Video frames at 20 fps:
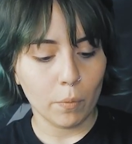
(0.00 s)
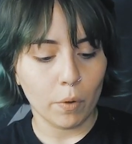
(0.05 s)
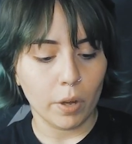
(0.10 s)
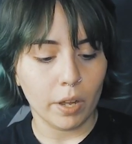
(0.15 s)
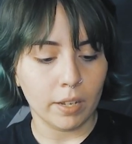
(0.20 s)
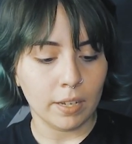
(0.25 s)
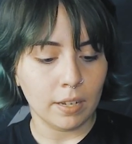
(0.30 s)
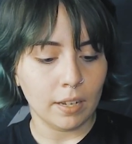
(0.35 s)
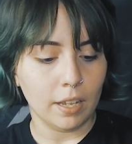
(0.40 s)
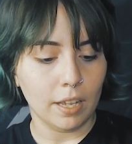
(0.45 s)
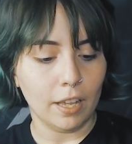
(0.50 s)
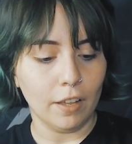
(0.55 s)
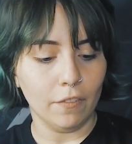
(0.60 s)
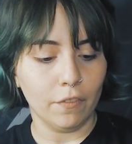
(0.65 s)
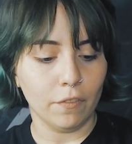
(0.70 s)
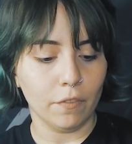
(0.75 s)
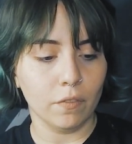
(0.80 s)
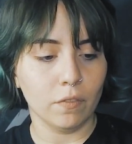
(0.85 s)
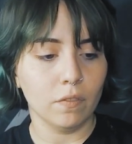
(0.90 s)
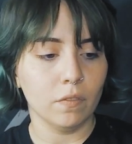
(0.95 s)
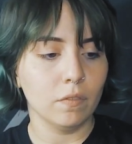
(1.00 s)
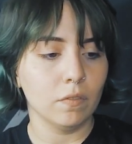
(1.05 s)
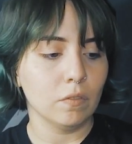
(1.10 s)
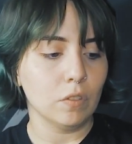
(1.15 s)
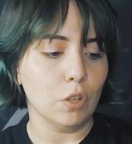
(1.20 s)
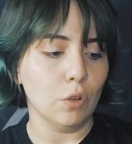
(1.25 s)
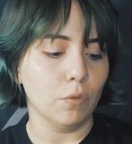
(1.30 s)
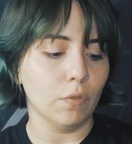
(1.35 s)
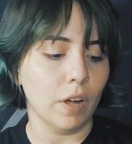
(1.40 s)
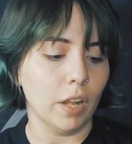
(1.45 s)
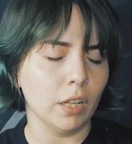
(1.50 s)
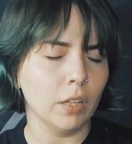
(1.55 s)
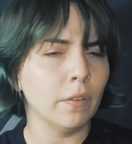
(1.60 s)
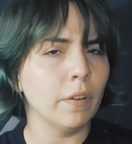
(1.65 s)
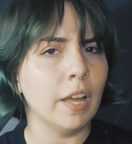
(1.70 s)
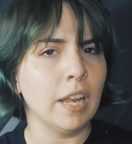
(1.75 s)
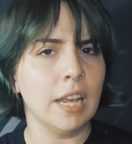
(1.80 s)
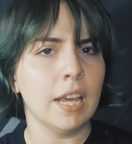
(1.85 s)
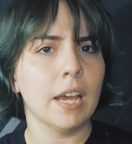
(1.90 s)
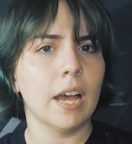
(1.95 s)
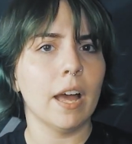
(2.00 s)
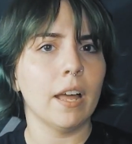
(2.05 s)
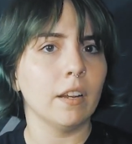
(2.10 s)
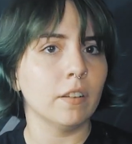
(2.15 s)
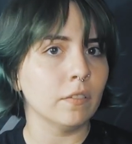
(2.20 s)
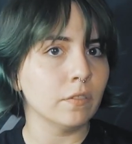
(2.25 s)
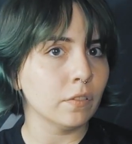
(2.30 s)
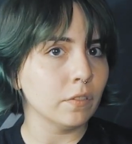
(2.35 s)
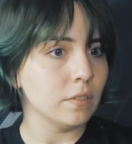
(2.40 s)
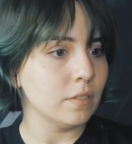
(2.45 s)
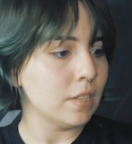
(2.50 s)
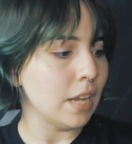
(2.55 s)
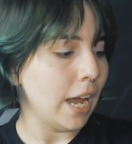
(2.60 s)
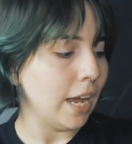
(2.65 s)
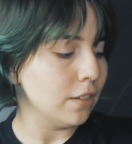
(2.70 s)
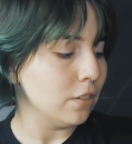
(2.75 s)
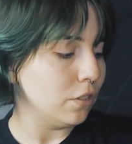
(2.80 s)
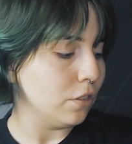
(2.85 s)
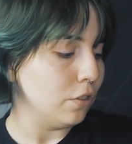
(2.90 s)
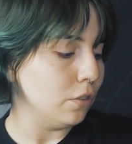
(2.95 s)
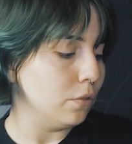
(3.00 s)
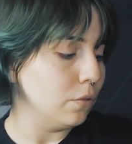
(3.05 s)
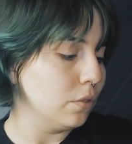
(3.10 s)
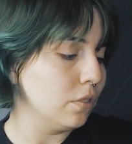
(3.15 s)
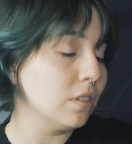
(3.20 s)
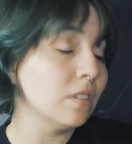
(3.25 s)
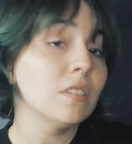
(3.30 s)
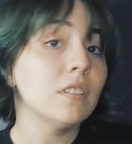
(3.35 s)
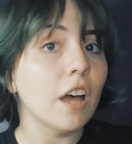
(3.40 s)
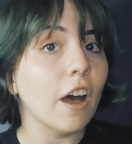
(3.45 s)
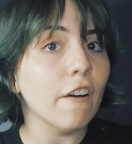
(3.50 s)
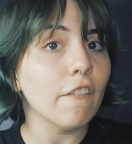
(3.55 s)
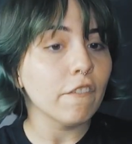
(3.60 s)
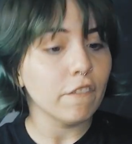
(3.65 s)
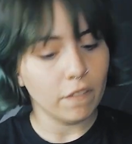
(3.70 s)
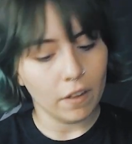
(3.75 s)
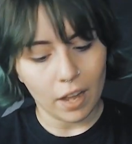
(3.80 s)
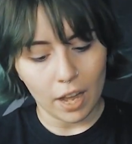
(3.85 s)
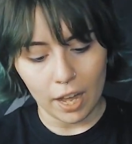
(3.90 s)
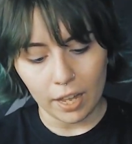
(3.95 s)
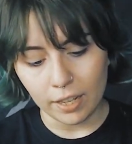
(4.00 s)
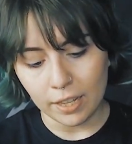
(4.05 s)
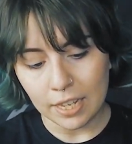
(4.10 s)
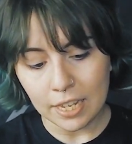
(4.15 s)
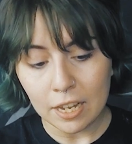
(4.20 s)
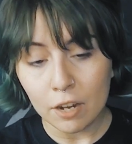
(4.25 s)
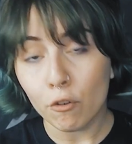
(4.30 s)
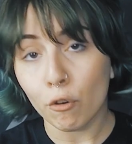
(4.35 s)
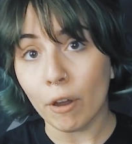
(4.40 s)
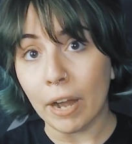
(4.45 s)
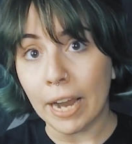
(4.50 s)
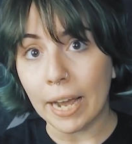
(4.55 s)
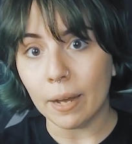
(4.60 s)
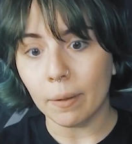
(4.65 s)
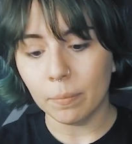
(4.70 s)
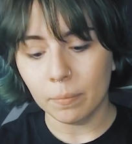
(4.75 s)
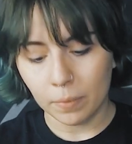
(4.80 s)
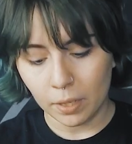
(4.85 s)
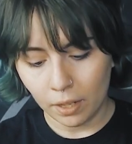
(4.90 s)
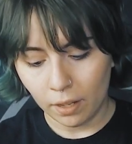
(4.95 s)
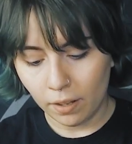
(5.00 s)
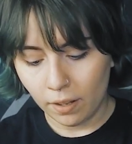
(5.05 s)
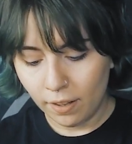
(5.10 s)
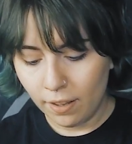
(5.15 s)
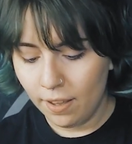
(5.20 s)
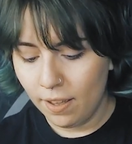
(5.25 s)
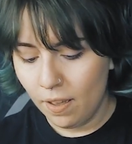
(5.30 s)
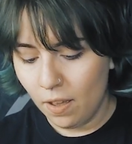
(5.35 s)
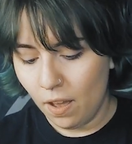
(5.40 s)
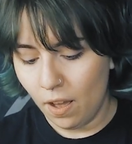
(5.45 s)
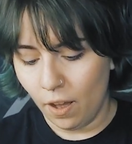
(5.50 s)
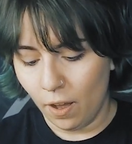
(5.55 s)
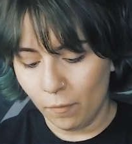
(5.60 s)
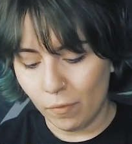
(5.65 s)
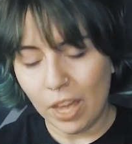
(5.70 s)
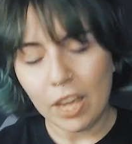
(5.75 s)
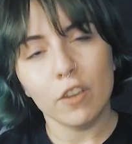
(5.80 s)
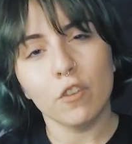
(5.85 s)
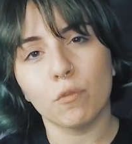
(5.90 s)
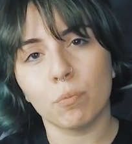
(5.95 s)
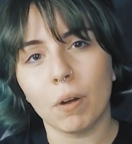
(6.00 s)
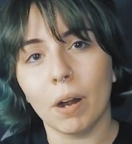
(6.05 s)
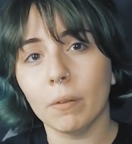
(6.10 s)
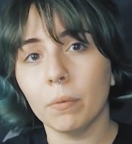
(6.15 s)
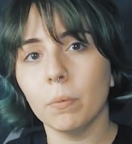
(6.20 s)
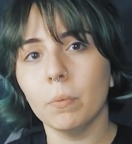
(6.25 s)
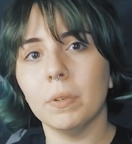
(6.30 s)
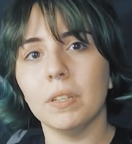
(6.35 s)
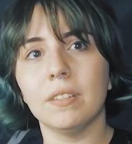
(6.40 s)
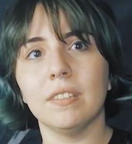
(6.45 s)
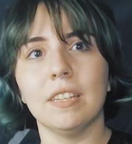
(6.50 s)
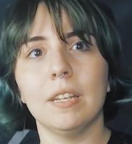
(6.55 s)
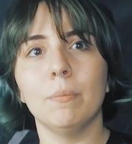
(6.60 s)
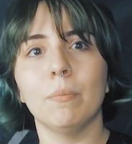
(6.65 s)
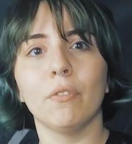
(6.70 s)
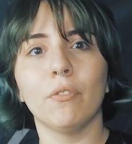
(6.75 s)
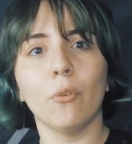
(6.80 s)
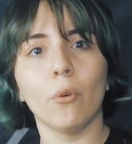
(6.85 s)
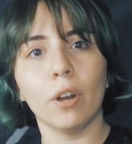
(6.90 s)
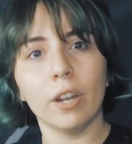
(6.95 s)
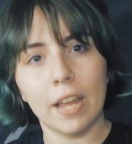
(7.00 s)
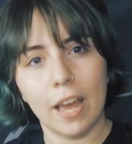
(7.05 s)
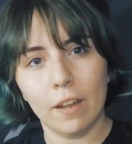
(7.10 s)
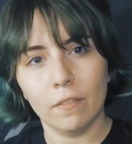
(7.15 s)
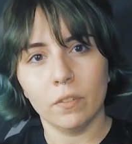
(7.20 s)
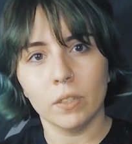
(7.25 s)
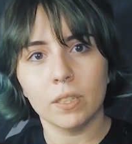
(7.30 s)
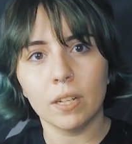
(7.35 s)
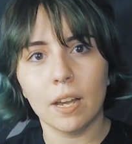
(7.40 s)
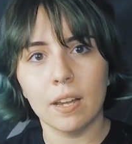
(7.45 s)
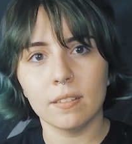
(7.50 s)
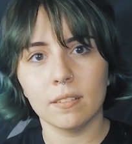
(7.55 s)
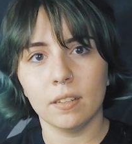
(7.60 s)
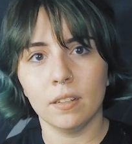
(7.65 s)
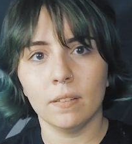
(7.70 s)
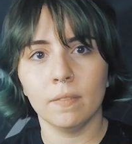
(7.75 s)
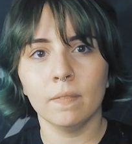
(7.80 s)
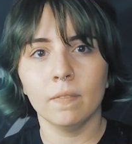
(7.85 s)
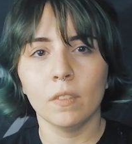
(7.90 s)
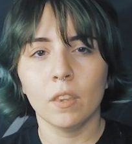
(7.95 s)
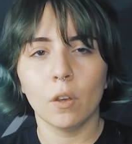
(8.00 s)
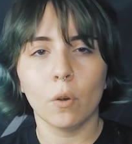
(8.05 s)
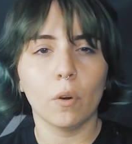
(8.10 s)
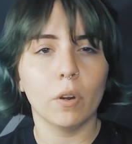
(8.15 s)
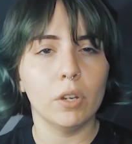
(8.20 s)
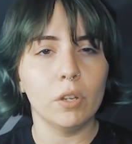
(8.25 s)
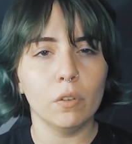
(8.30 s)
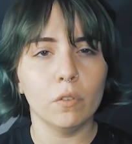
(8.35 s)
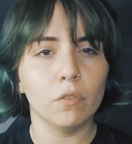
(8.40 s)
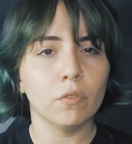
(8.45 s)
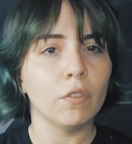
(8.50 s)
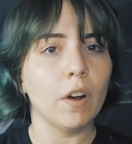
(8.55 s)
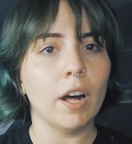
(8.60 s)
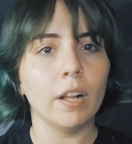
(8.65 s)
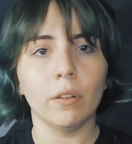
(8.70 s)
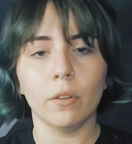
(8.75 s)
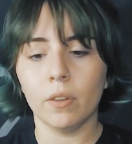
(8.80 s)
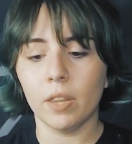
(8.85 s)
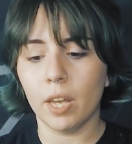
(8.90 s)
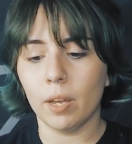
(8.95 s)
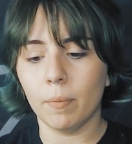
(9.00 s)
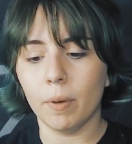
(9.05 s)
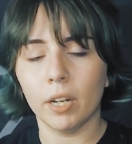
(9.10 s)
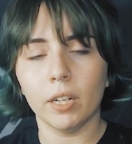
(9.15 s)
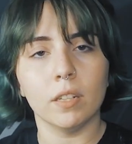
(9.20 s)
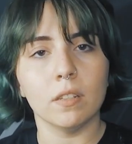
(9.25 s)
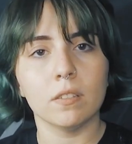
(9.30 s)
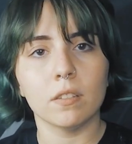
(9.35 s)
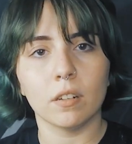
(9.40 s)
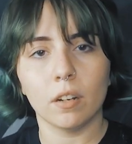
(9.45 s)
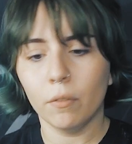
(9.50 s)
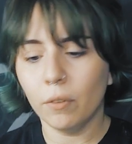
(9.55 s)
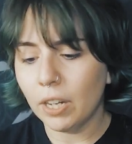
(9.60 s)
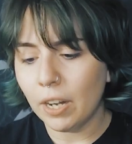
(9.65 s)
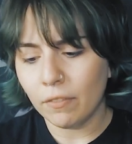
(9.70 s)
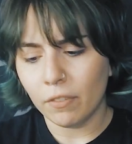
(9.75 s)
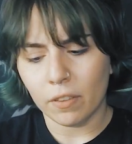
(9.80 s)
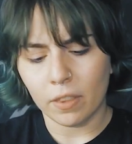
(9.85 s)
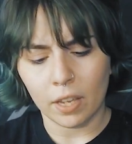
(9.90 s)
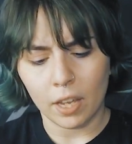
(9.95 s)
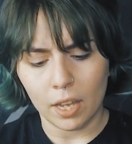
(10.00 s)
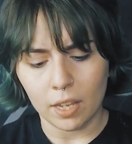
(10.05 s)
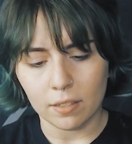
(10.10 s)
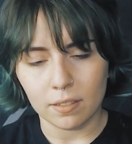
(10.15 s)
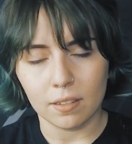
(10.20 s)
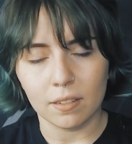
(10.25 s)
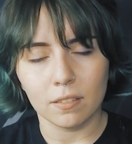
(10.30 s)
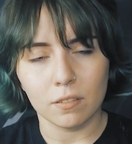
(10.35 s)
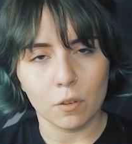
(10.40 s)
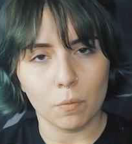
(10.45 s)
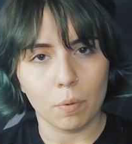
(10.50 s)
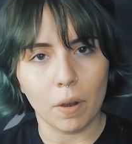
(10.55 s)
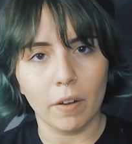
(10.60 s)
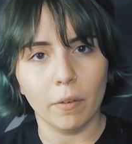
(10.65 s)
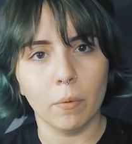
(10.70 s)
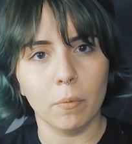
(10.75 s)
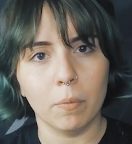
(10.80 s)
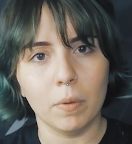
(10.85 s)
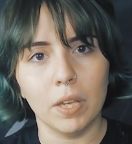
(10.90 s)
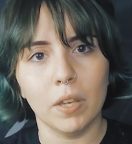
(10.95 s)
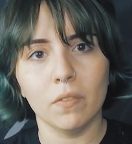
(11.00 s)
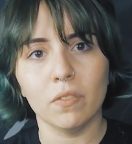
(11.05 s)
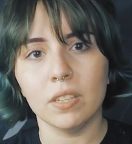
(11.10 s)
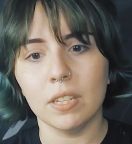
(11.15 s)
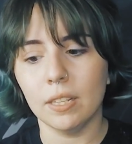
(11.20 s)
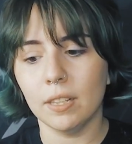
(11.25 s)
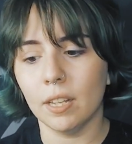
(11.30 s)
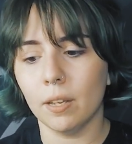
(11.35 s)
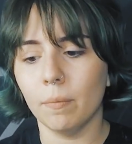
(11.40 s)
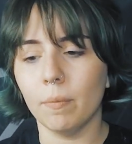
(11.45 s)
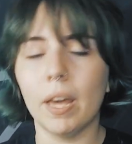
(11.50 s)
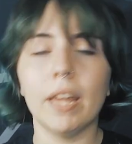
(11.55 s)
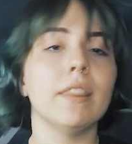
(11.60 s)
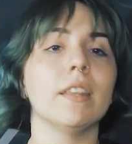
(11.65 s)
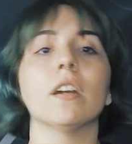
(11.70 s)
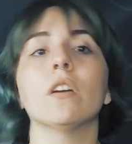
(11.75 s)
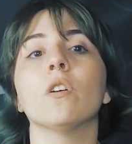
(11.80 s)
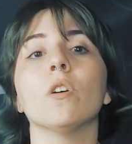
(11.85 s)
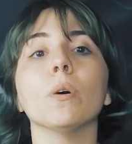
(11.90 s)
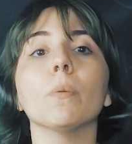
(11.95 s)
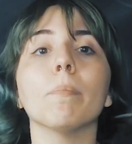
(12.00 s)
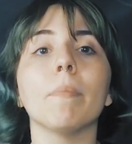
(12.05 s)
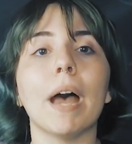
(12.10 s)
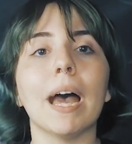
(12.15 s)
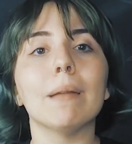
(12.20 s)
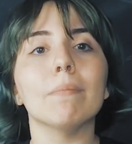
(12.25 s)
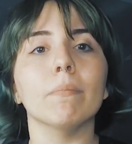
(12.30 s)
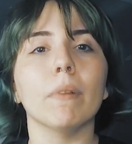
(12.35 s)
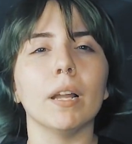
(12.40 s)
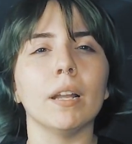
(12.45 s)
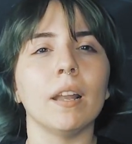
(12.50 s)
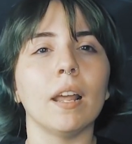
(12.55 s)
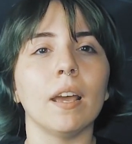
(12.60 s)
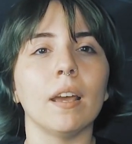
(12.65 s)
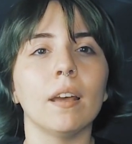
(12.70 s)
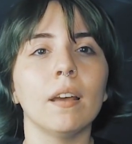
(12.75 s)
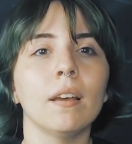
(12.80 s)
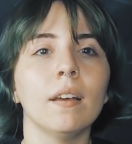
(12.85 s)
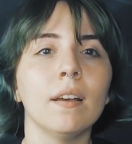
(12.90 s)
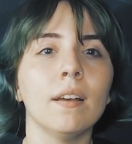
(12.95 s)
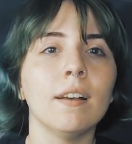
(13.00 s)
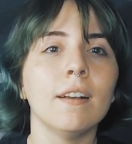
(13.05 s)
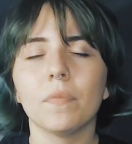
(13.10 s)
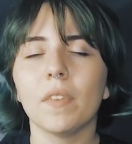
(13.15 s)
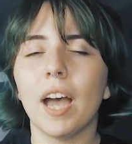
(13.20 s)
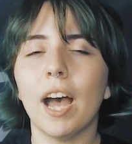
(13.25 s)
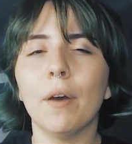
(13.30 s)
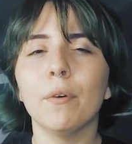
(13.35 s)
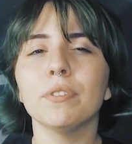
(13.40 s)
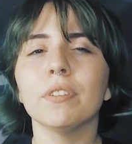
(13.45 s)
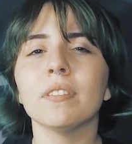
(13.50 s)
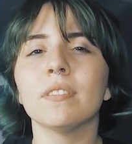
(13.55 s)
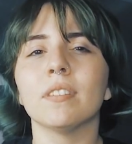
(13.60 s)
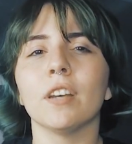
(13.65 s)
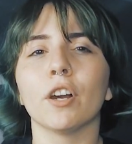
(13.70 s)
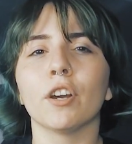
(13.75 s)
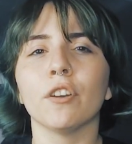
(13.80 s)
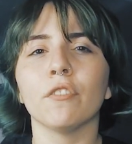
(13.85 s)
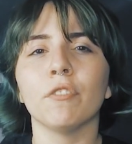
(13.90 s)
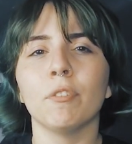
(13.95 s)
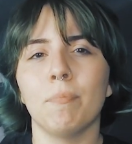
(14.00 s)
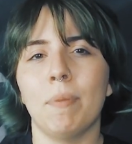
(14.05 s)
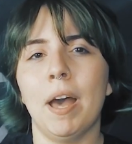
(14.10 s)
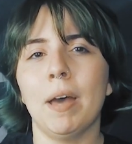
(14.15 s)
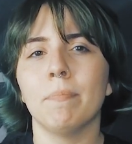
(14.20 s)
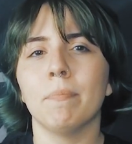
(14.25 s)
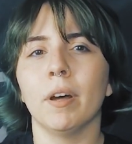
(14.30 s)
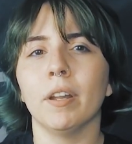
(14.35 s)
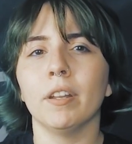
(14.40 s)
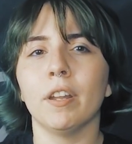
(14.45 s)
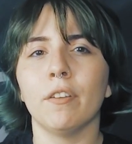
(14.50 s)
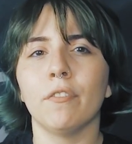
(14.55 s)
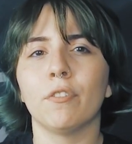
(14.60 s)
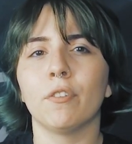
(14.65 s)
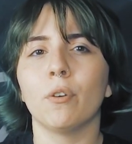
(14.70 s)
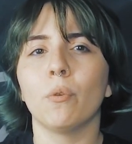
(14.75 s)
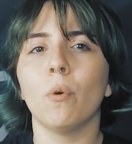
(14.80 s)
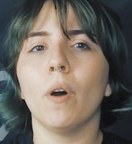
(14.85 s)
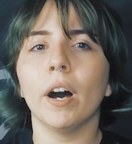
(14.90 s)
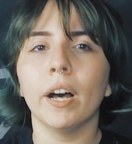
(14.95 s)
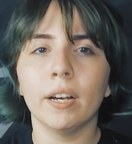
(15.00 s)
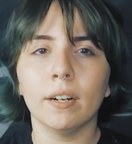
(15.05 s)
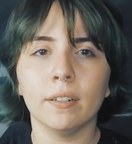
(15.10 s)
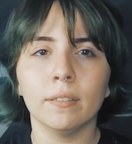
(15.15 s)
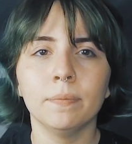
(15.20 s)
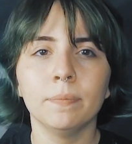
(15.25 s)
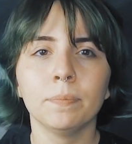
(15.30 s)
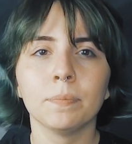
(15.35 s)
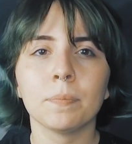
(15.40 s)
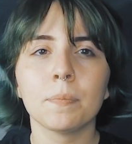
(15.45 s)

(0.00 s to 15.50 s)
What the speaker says: one if you follow any kind of tattoo stuff on the gram that you've probably seen before in advertising, or you follow them on Instagram, whatever the case is, you probably have seen them, and they're called Bad Monday. I was a sucker for Bad Monday for a while.